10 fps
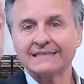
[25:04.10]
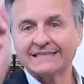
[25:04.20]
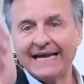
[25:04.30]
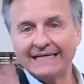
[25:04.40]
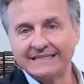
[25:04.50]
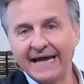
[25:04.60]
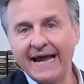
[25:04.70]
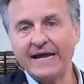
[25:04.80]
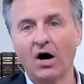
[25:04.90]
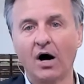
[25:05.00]
say
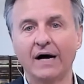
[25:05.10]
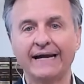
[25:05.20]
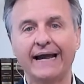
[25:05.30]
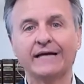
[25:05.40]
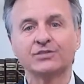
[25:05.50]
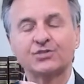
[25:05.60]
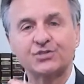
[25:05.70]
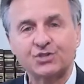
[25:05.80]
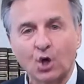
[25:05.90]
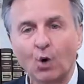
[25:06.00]
Dayon in
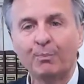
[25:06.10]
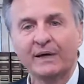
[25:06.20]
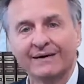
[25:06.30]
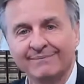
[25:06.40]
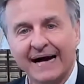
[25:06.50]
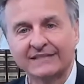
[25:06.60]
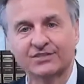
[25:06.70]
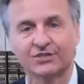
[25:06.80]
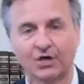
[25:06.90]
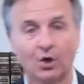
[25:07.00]
Skopje,
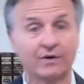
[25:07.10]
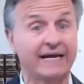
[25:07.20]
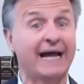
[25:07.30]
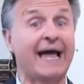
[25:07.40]
Macedonia,